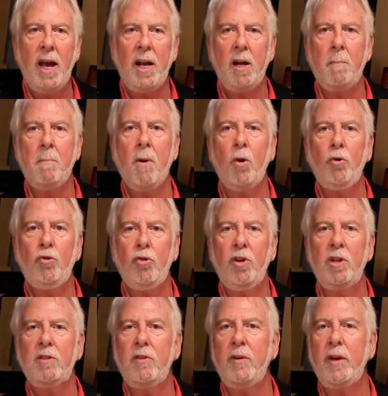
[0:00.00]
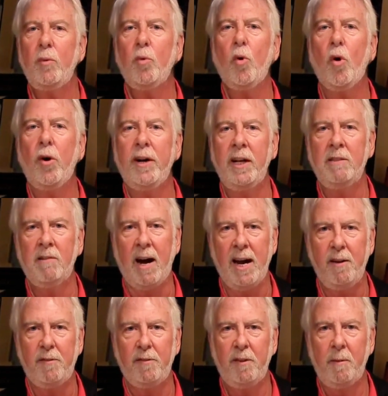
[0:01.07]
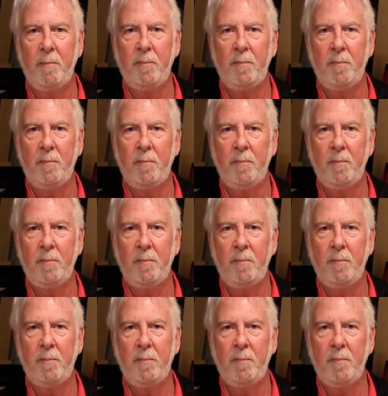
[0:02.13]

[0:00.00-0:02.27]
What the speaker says: an emotional rewarding life